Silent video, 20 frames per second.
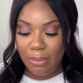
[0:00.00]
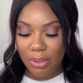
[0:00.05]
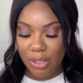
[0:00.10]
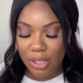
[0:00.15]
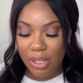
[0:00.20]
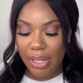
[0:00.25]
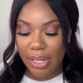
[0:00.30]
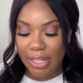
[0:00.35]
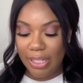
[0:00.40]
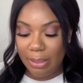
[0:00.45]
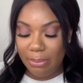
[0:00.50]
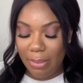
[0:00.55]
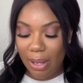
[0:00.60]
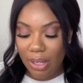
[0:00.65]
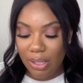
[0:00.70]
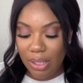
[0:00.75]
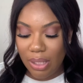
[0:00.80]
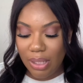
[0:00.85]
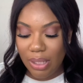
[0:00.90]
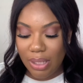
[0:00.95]
to like
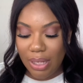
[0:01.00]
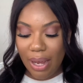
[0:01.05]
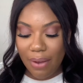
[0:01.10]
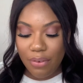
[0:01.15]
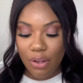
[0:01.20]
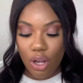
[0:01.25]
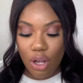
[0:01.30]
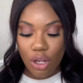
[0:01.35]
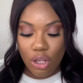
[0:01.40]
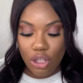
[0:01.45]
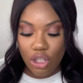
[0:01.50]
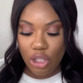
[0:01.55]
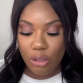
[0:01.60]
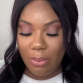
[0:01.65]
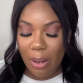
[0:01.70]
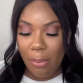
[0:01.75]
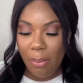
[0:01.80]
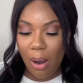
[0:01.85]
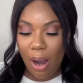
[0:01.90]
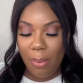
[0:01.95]
smells and stuff. So
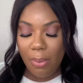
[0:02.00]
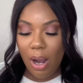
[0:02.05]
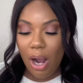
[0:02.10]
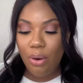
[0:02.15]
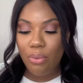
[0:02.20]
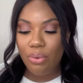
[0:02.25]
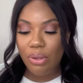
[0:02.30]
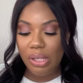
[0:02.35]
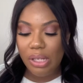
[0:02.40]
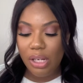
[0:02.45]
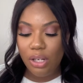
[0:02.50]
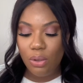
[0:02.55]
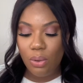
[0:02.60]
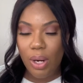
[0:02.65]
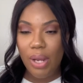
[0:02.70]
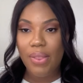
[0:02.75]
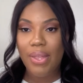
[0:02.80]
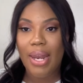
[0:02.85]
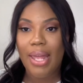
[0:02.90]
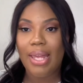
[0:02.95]
my mom got really
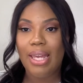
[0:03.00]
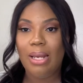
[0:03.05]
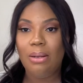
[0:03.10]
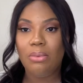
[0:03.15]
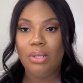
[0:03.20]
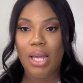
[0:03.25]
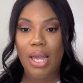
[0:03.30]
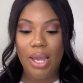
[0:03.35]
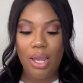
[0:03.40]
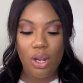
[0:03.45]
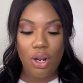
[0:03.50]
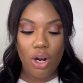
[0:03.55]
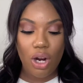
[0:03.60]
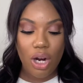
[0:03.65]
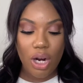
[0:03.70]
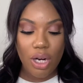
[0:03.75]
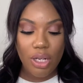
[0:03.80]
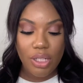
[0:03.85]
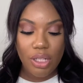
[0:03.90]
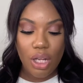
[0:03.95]
annoyed that I keep taking
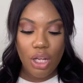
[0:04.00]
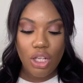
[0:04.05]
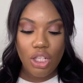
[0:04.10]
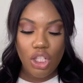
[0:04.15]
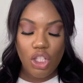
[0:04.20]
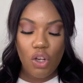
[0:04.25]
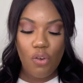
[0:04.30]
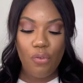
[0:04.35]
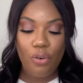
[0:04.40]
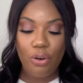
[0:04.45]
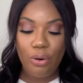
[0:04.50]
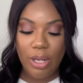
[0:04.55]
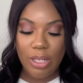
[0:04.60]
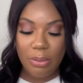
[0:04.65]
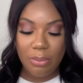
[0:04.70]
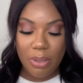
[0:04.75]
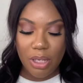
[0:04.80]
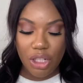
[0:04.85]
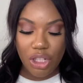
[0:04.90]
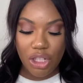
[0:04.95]
hers. So for
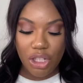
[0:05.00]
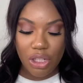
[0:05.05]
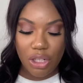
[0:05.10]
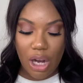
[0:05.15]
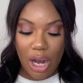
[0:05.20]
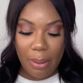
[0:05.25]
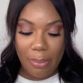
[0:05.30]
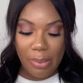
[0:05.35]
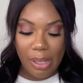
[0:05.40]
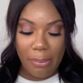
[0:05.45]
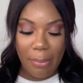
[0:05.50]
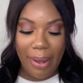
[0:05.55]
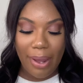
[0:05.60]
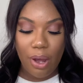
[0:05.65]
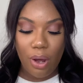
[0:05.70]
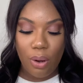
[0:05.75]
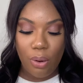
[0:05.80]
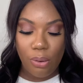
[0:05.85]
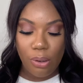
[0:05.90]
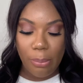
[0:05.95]
Christmas, she got me my
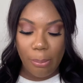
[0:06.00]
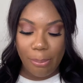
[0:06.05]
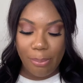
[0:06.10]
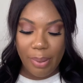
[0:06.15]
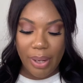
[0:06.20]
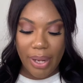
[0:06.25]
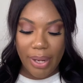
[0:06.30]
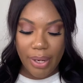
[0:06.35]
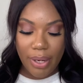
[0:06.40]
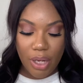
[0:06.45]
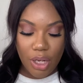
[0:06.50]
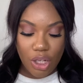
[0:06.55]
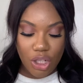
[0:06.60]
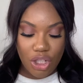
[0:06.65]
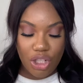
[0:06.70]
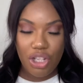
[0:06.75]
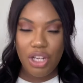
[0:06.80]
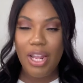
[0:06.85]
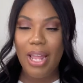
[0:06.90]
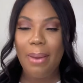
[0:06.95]
own, but
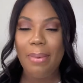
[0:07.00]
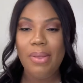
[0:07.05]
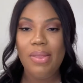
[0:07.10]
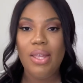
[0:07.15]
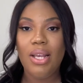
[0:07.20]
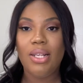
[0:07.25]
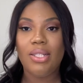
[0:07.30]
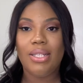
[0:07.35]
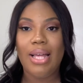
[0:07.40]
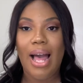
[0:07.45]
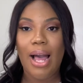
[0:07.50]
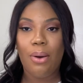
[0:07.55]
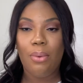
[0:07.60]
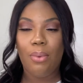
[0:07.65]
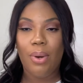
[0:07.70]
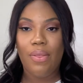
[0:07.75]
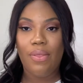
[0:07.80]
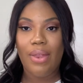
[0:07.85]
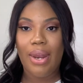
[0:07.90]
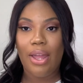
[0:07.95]
she didn't get me the exact
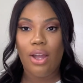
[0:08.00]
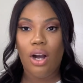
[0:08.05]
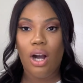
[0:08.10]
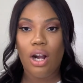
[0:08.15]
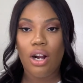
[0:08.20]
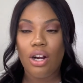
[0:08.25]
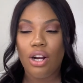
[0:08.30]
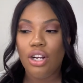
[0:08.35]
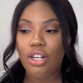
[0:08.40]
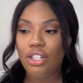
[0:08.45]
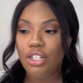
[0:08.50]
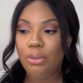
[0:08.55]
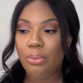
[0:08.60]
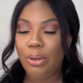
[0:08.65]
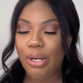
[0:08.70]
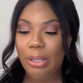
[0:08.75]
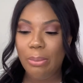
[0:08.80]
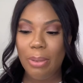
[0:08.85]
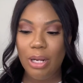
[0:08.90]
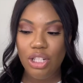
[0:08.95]
one that I got her. She
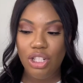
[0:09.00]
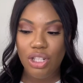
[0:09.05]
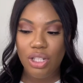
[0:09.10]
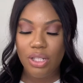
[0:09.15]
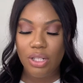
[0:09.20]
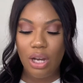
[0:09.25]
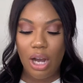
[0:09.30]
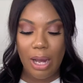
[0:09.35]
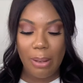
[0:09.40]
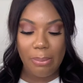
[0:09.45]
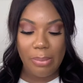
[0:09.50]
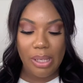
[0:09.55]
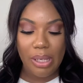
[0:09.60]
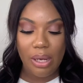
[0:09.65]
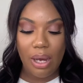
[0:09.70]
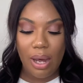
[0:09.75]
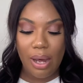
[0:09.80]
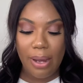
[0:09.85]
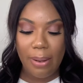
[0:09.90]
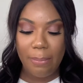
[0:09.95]
pretty much just got me
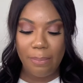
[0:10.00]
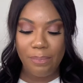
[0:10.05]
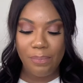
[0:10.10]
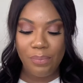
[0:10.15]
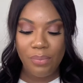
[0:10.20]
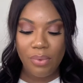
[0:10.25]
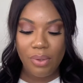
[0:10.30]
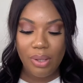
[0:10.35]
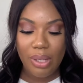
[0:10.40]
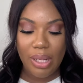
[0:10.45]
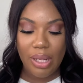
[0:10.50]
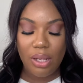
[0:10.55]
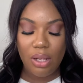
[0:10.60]
um like